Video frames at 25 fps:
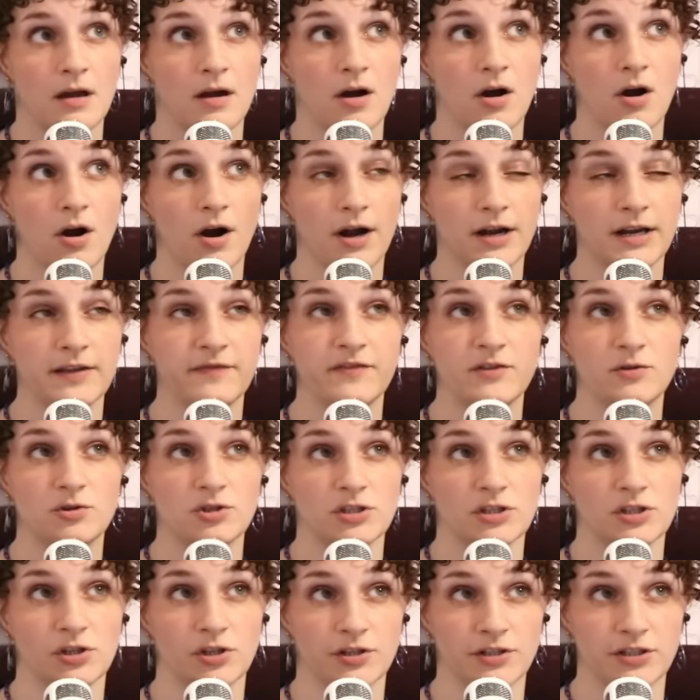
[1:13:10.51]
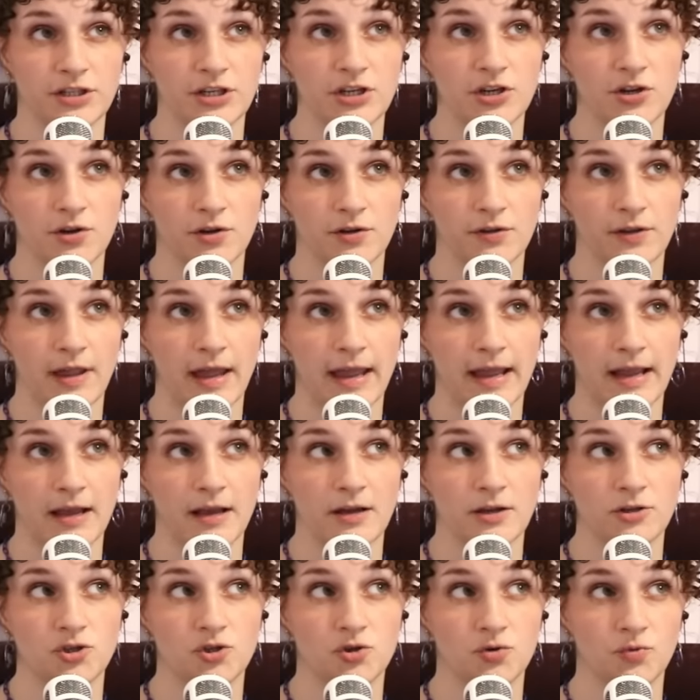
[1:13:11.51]
hard if you just looked at your
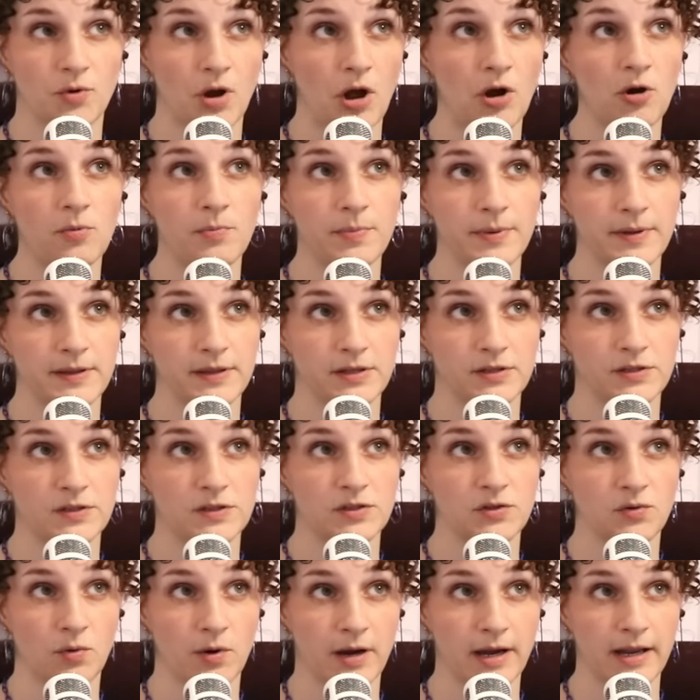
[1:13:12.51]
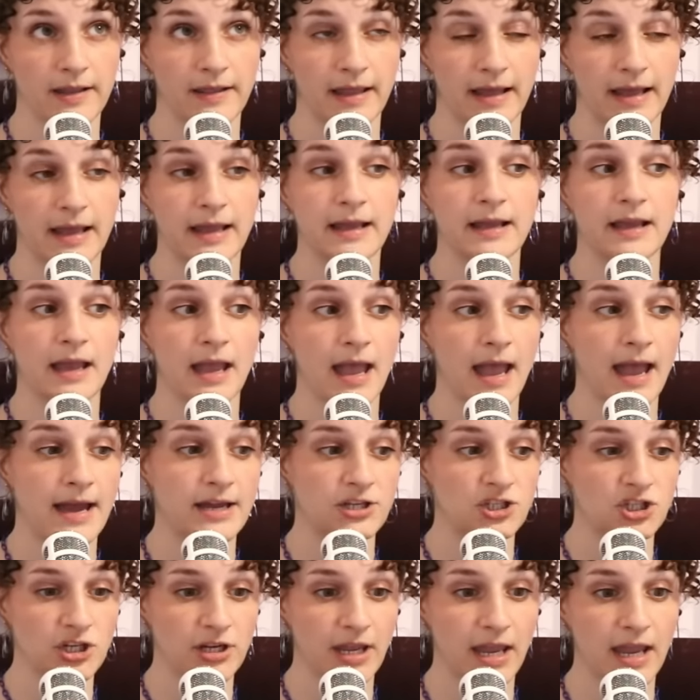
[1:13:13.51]
like trope in the story like
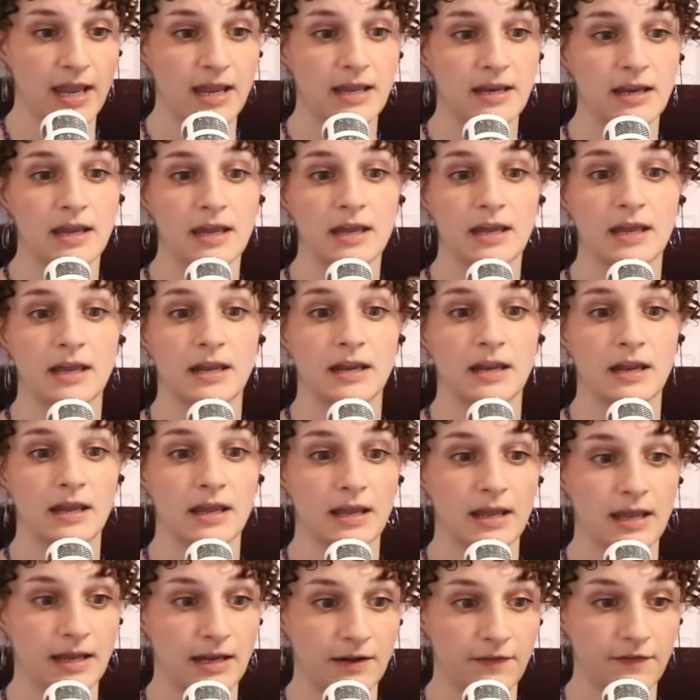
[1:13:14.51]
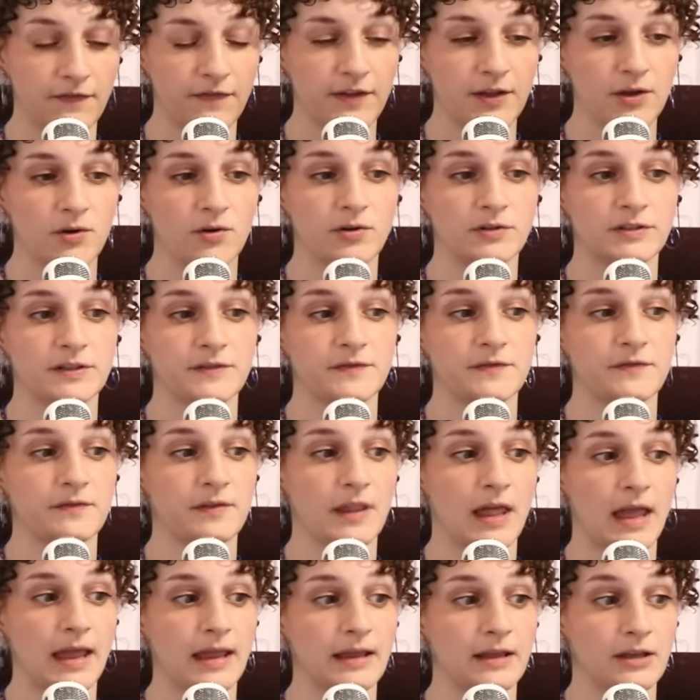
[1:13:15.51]
educated in a field of
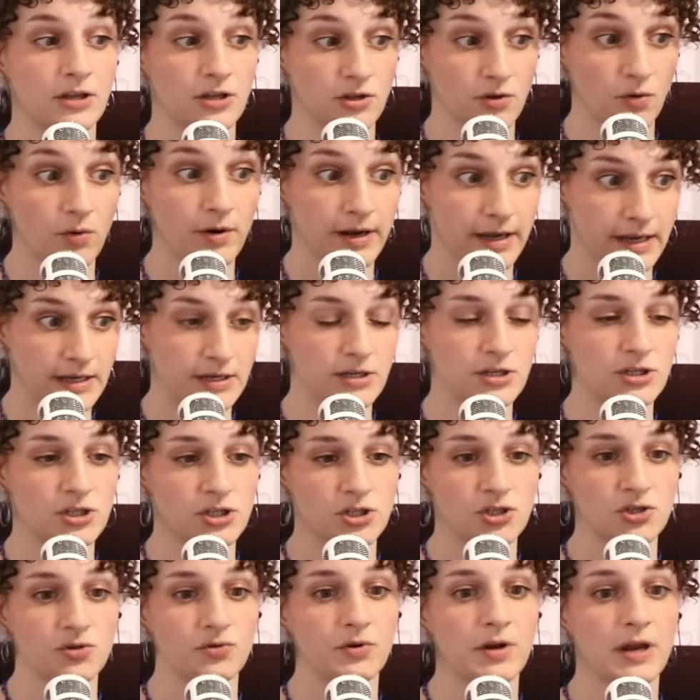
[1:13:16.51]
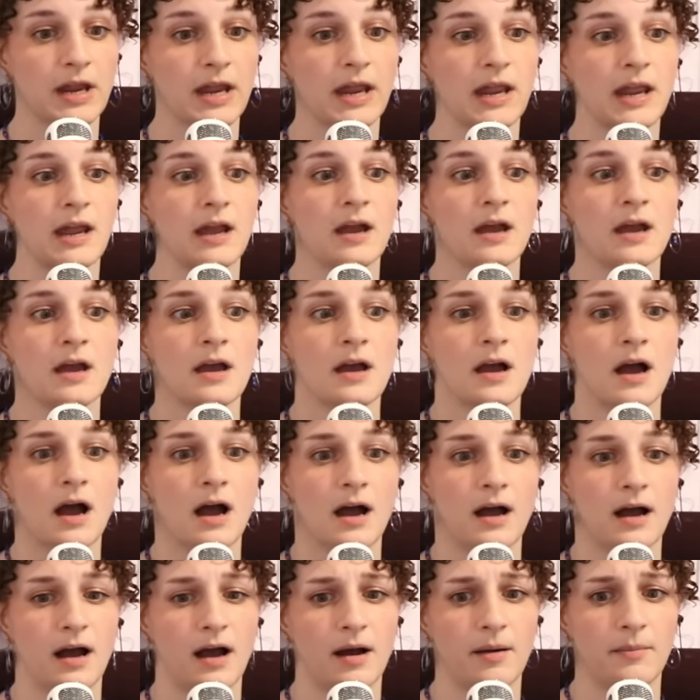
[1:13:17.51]
like your industry
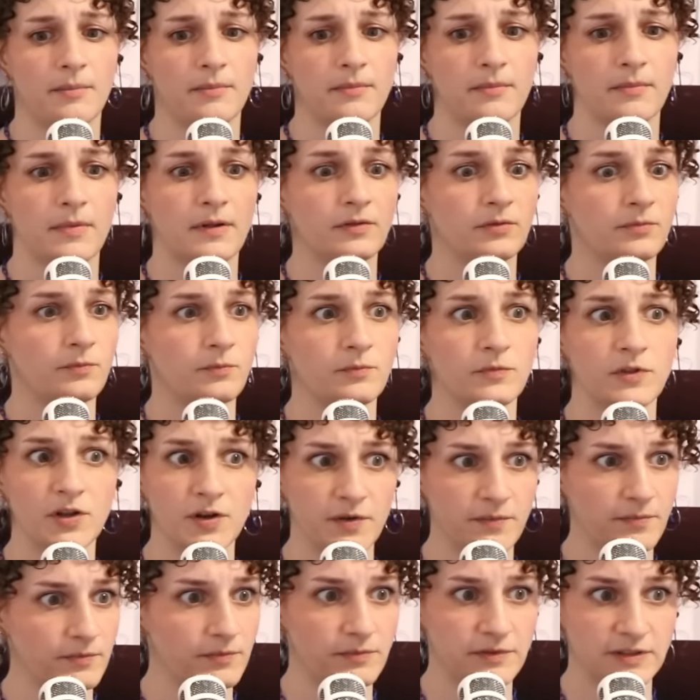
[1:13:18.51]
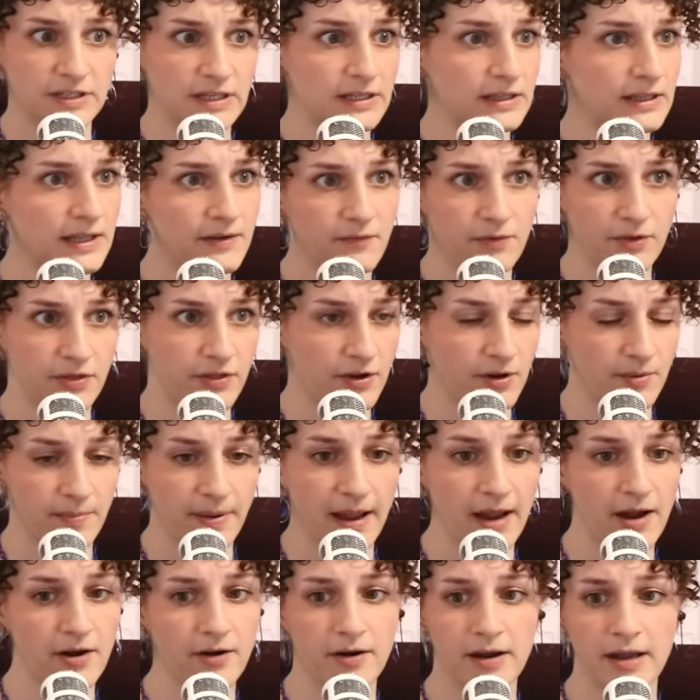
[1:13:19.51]
um lo- didn't live with their
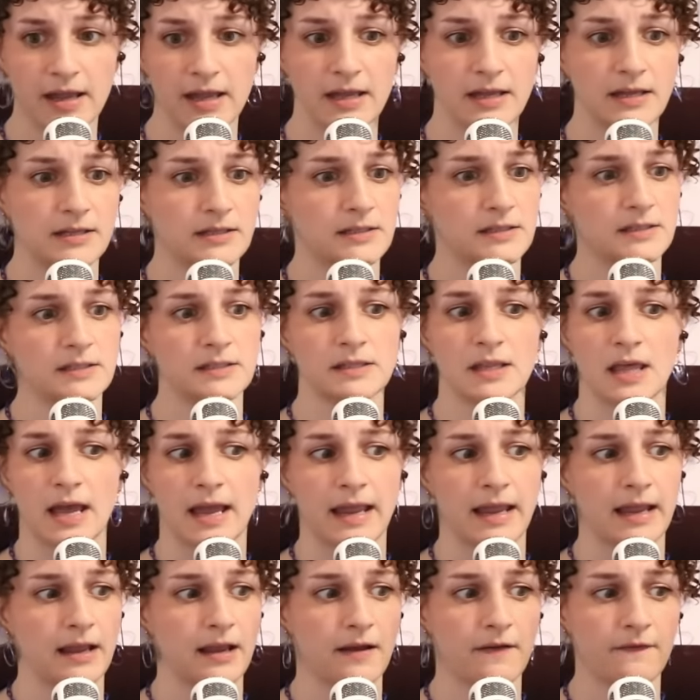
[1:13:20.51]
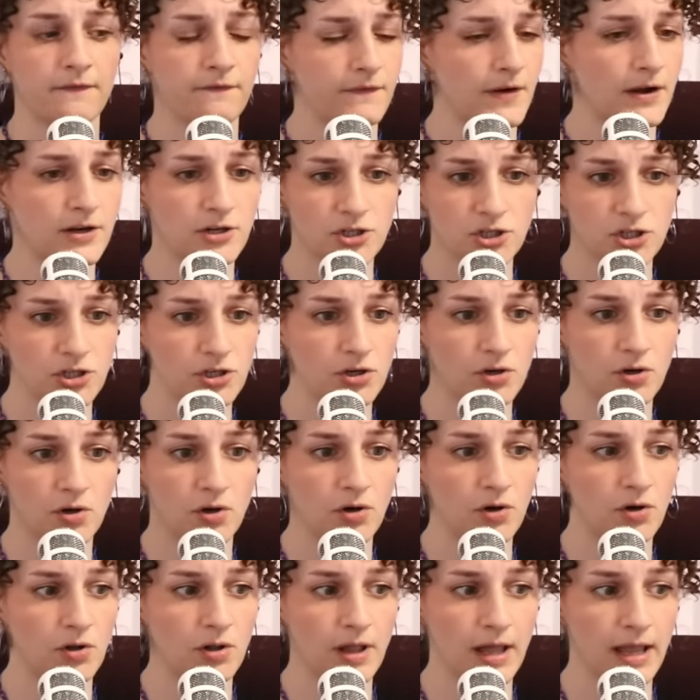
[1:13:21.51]
parents like
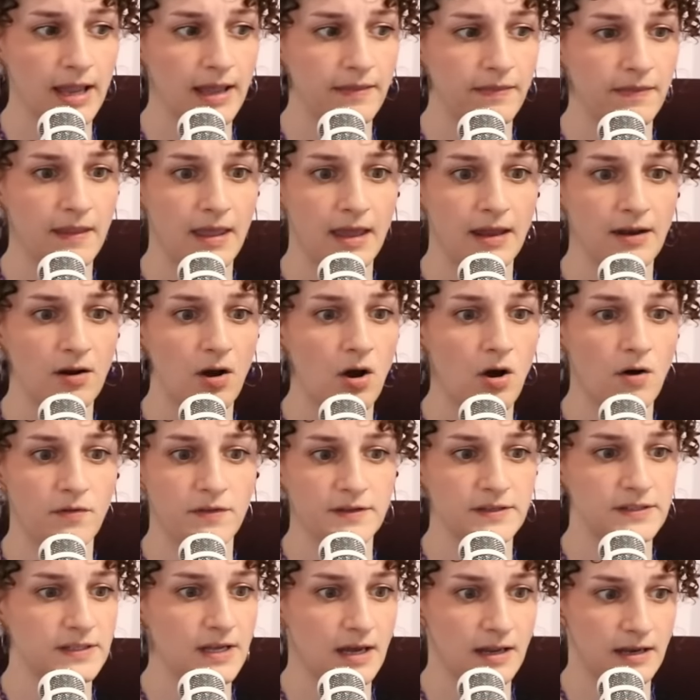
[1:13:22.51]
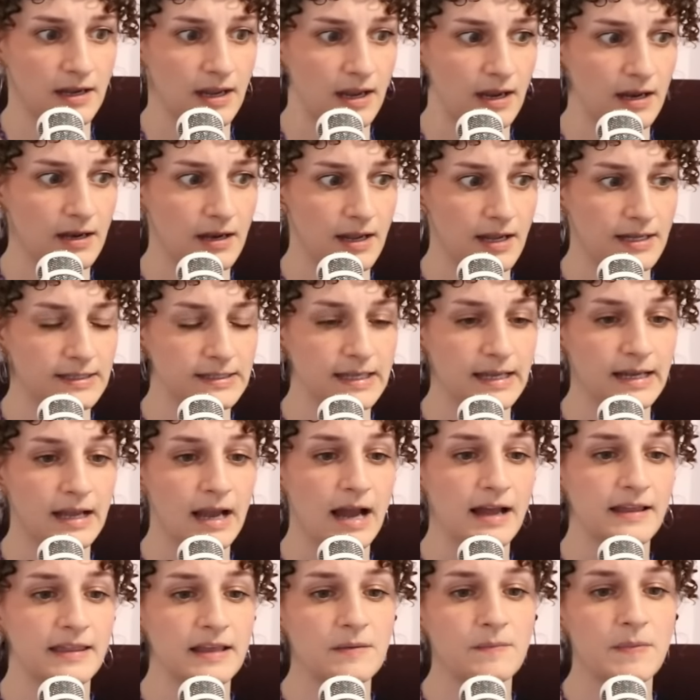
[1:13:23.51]
functional and then all of a sudden it's like
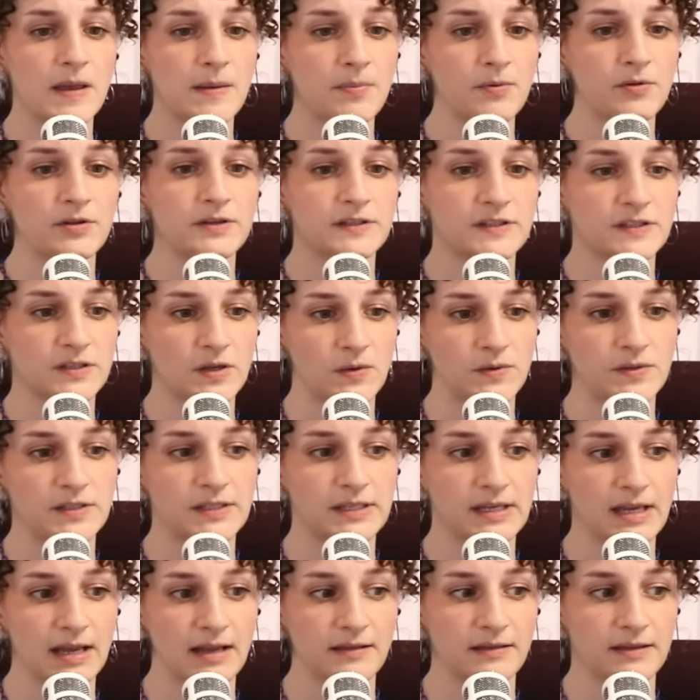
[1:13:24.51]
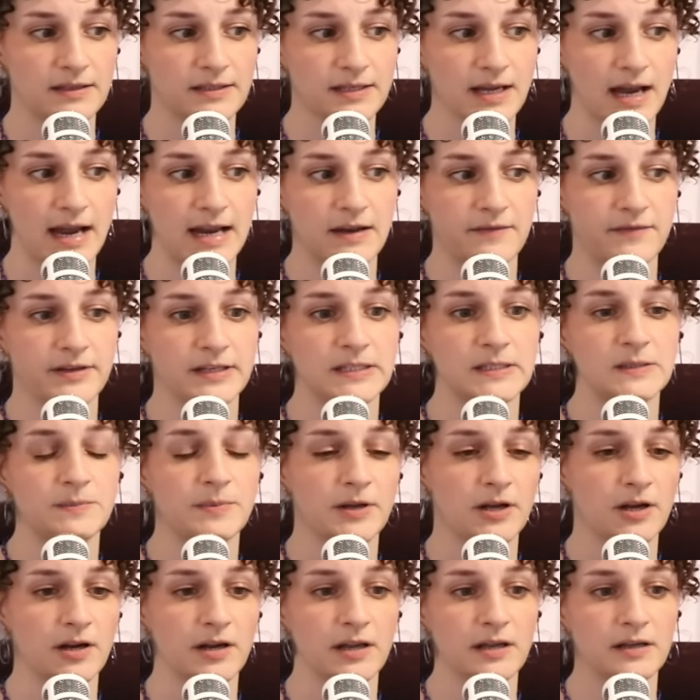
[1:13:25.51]
i think people associate this kind of
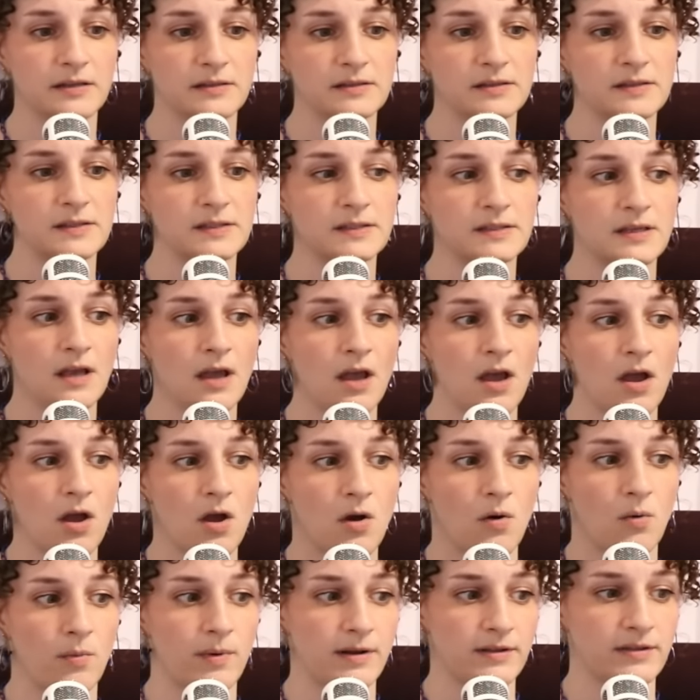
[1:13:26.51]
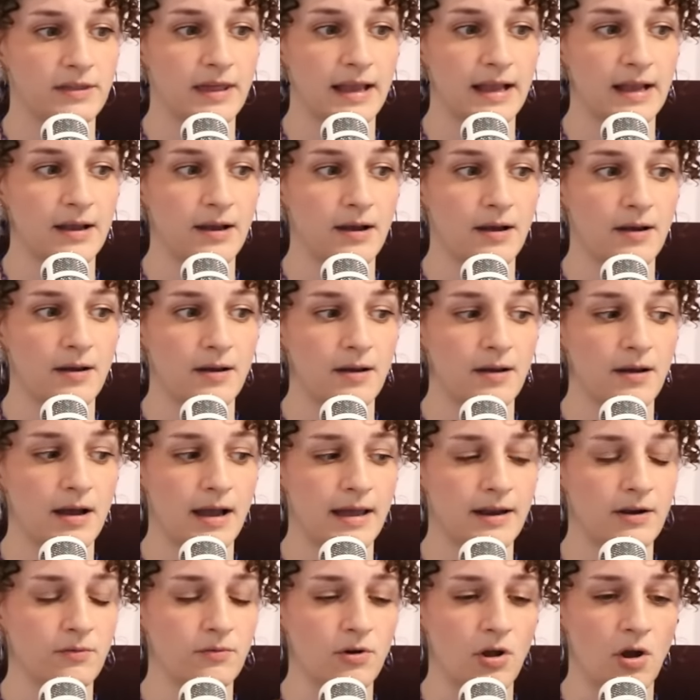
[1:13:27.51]
experience with like
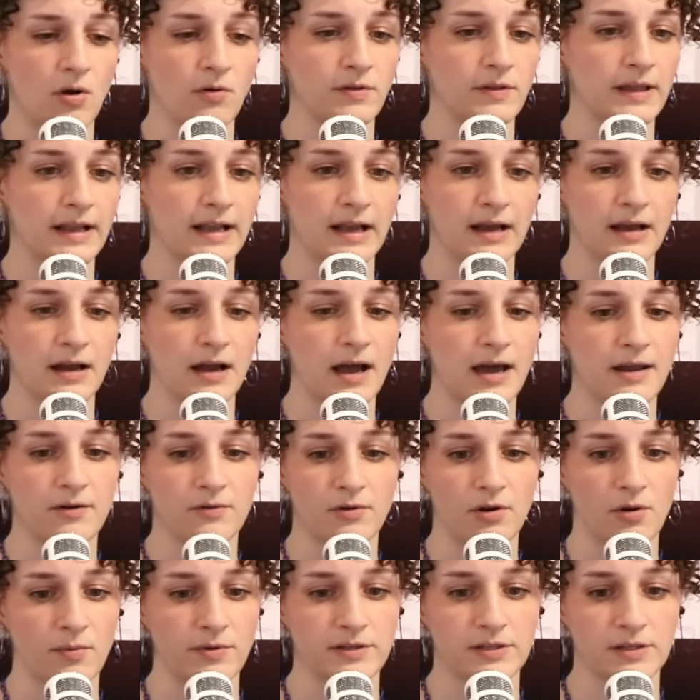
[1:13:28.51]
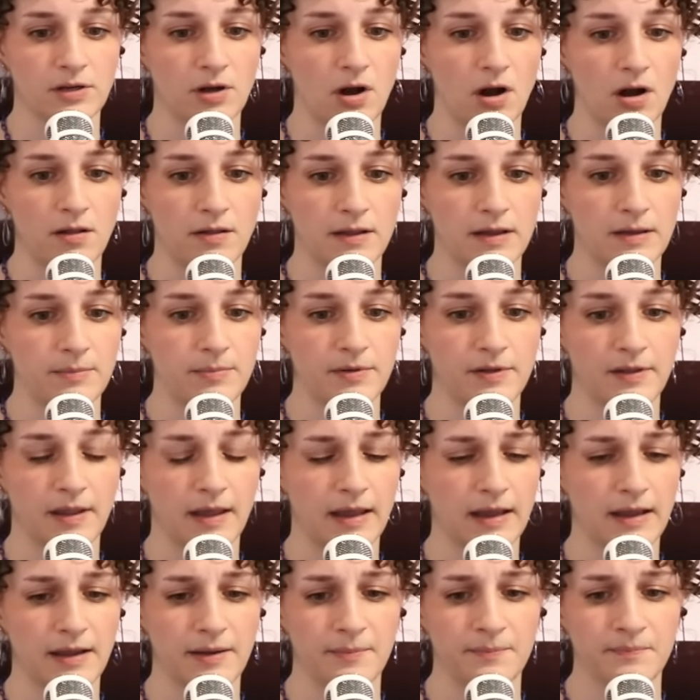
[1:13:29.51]
i don't know like i don't know what to call it but
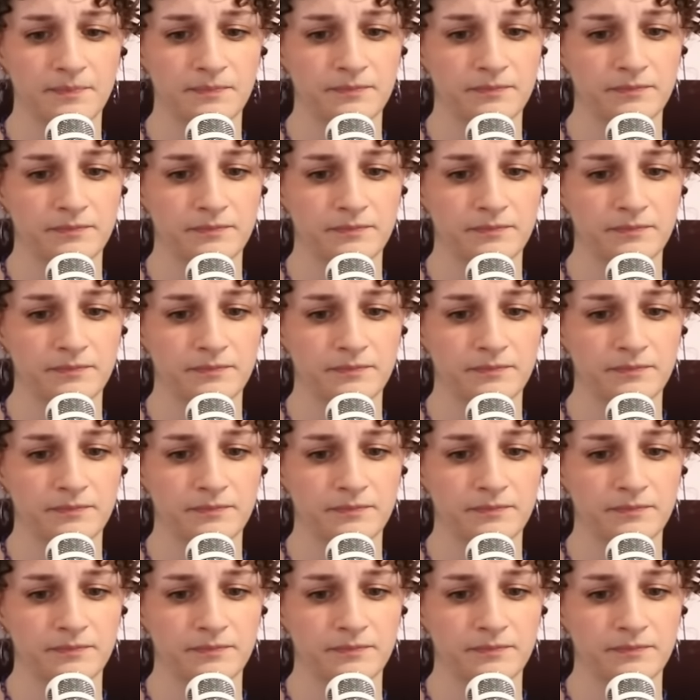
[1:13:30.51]
like